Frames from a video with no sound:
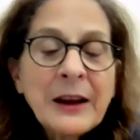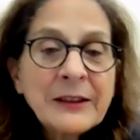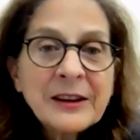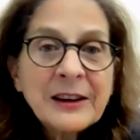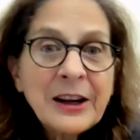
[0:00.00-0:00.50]

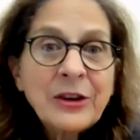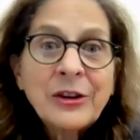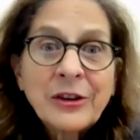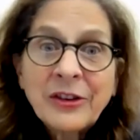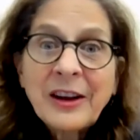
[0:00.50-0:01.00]

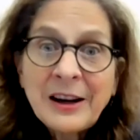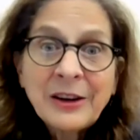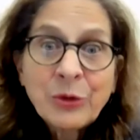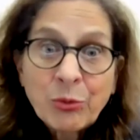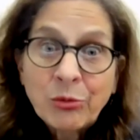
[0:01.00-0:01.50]
ventilators, and
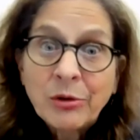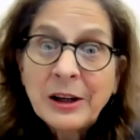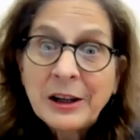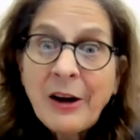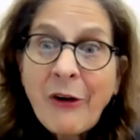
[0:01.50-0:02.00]
it's
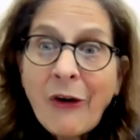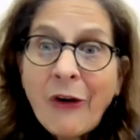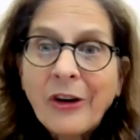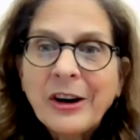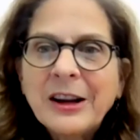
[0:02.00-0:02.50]
really
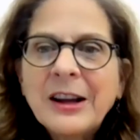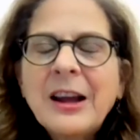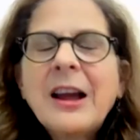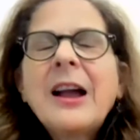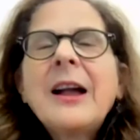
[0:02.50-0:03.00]
hard.
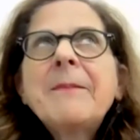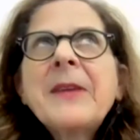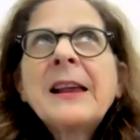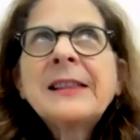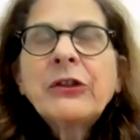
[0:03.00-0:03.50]

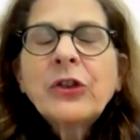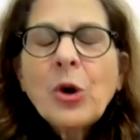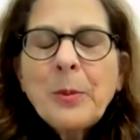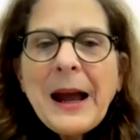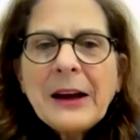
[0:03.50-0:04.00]
Let's
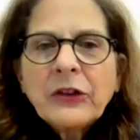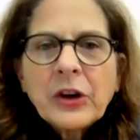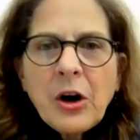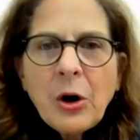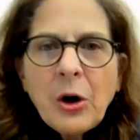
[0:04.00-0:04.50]
go back
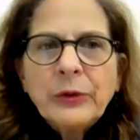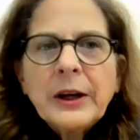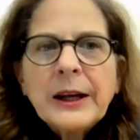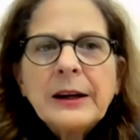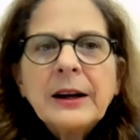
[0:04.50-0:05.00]
to
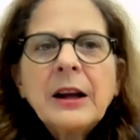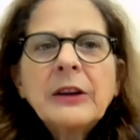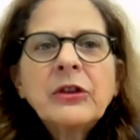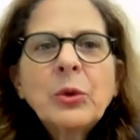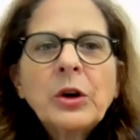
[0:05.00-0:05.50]
COVID.
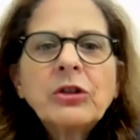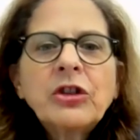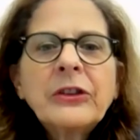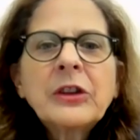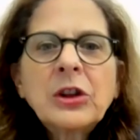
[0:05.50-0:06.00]
So we're
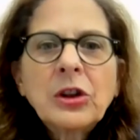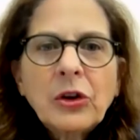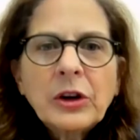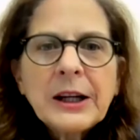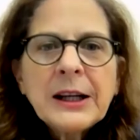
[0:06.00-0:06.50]
just
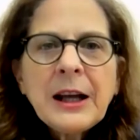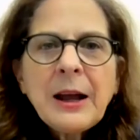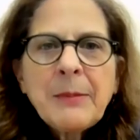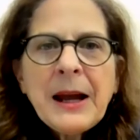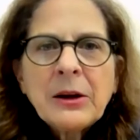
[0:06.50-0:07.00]
learning
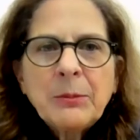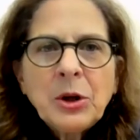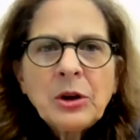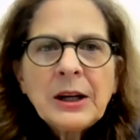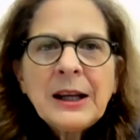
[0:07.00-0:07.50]
about
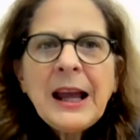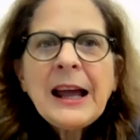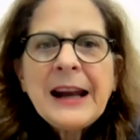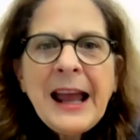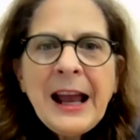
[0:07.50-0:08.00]
immunity
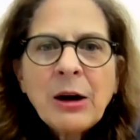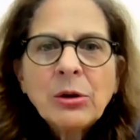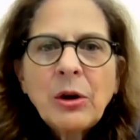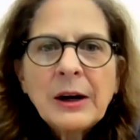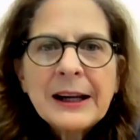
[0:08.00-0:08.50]
and how
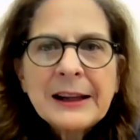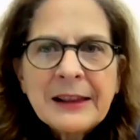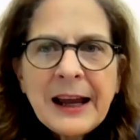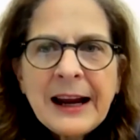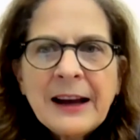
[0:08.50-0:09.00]
long it
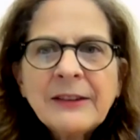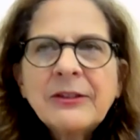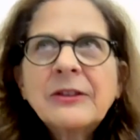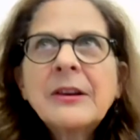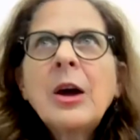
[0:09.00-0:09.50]

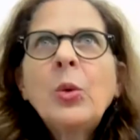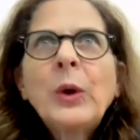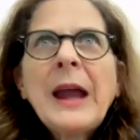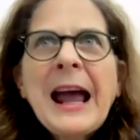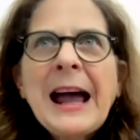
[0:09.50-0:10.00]
lasts.
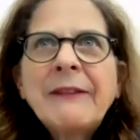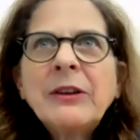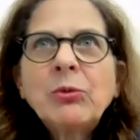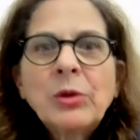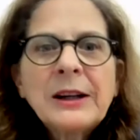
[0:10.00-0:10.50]
We
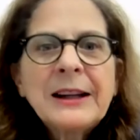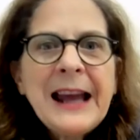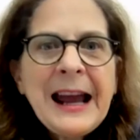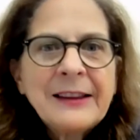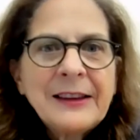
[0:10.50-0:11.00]
haven't really
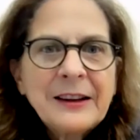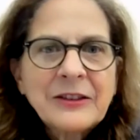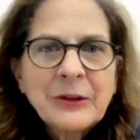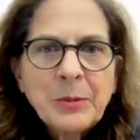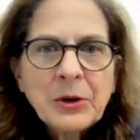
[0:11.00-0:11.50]
had the
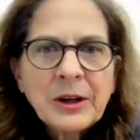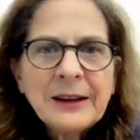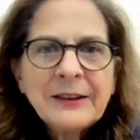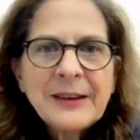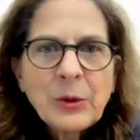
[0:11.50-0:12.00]

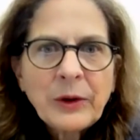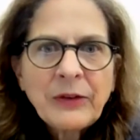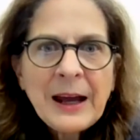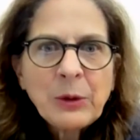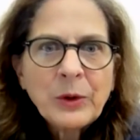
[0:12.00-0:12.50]
experience that
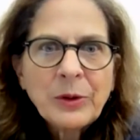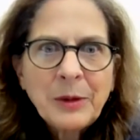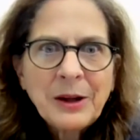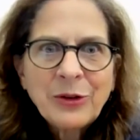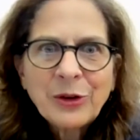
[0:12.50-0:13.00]
we've had with
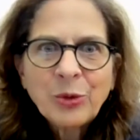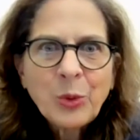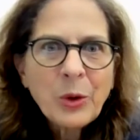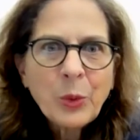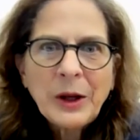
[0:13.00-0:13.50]
measles
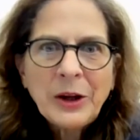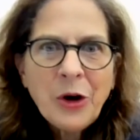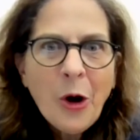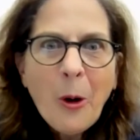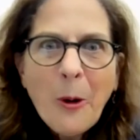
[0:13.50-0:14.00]
where we
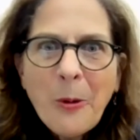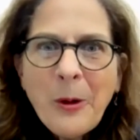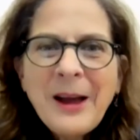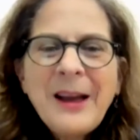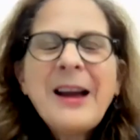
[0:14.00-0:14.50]

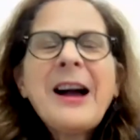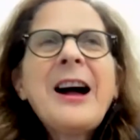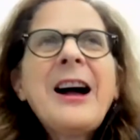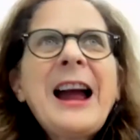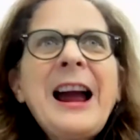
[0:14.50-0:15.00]
know
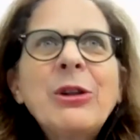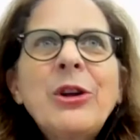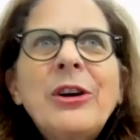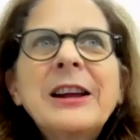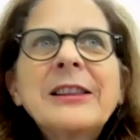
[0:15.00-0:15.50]
how
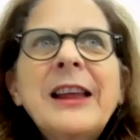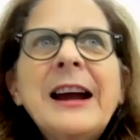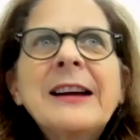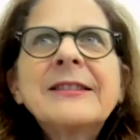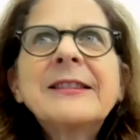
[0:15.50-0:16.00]
long it
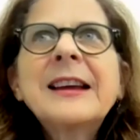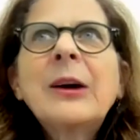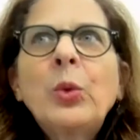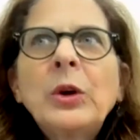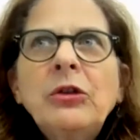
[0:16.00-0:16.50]
lasts.
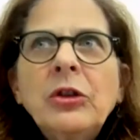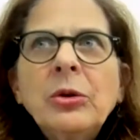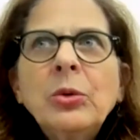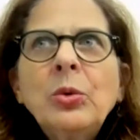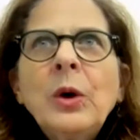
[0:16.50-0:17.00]
We
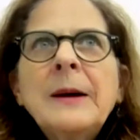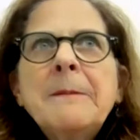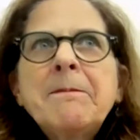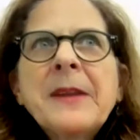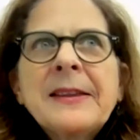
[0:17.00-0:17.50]
do
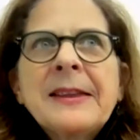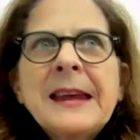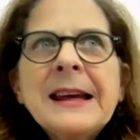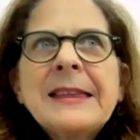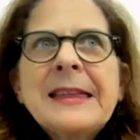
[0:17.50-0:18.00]

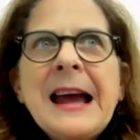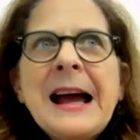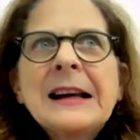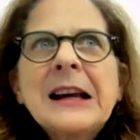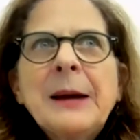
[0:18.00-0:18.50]
think
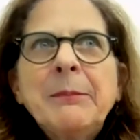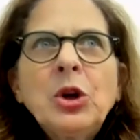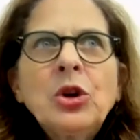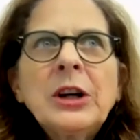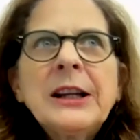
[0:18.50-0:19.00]
that
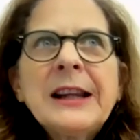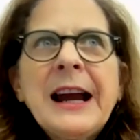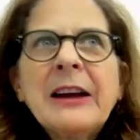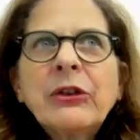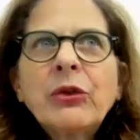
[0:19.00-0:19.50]
immunity
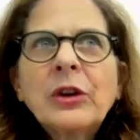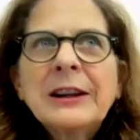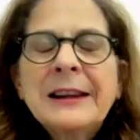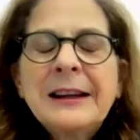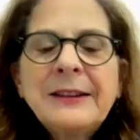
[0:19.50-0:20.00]
lasts for
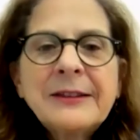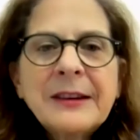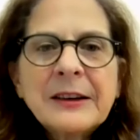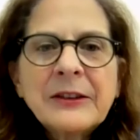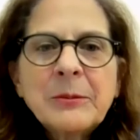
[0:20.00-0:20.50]
at least
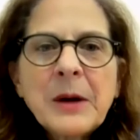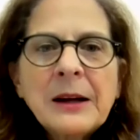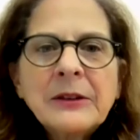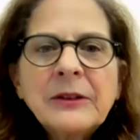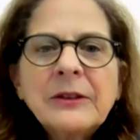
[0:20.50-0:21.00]
6
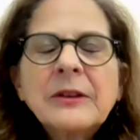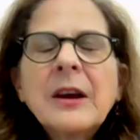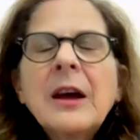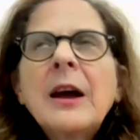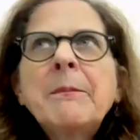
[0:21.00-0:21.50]
months,
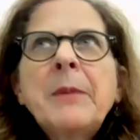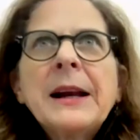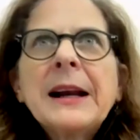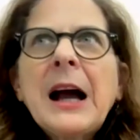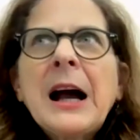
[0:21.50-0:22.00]

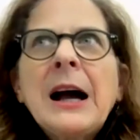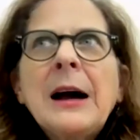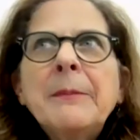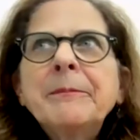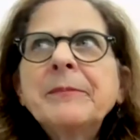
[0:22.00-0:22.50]
but
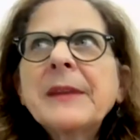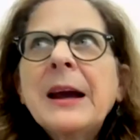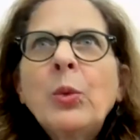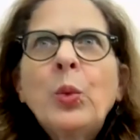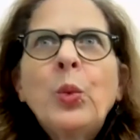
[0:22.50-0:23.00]

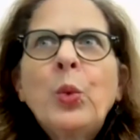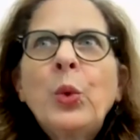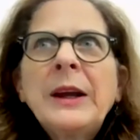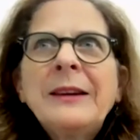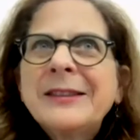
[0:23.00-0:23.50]

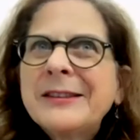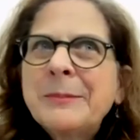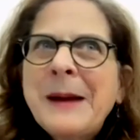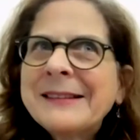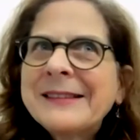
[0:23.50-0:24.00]
we
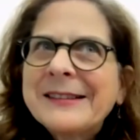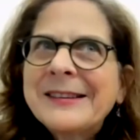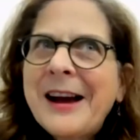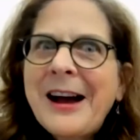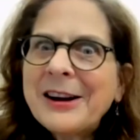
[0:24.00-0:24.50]
suspect it's
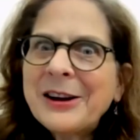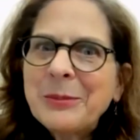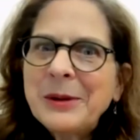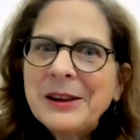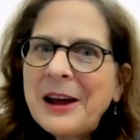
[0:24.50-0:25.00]
not going
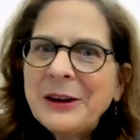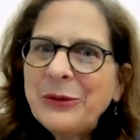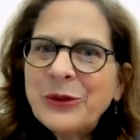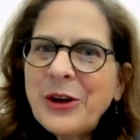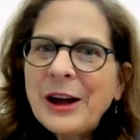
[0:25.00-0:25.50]
to be
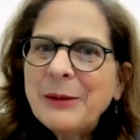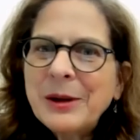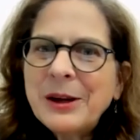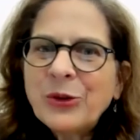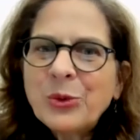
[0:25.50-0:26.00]
lifetime
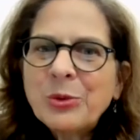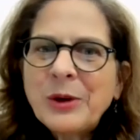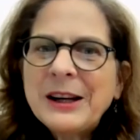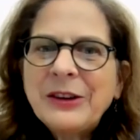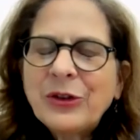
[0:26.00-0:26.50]
because we're
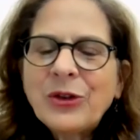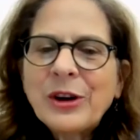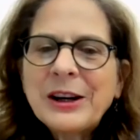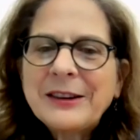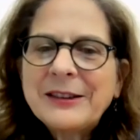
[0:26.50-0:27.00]
already
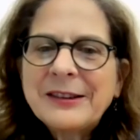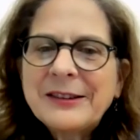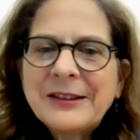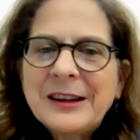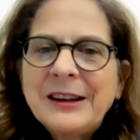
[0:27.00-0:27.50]
starting to
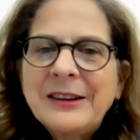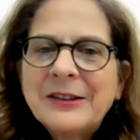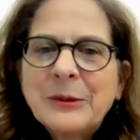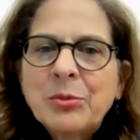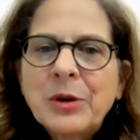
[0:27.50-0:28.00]
see
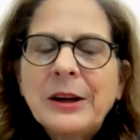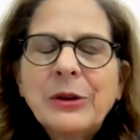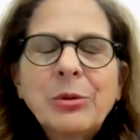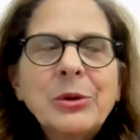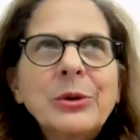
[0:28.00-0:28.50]
some
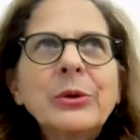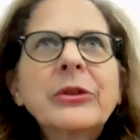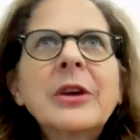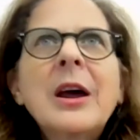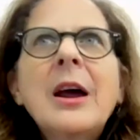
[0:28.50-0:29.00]
breakthroughs.